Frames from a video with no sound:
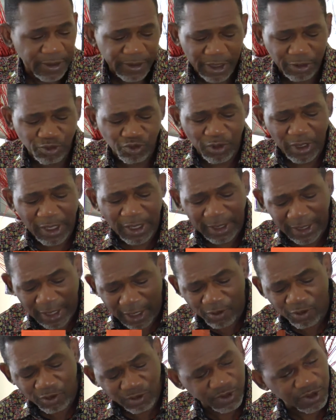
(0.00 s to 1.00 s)
that would
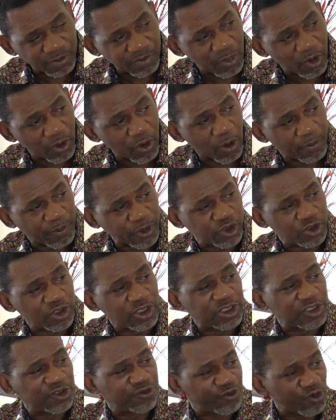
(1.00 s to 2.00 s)
allow more
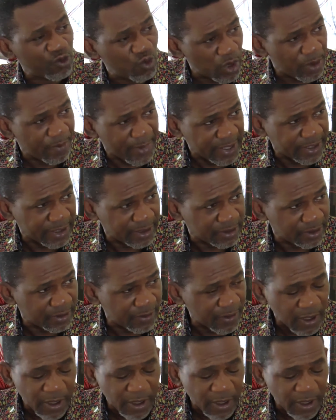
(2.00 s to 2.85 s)
opportunities for women,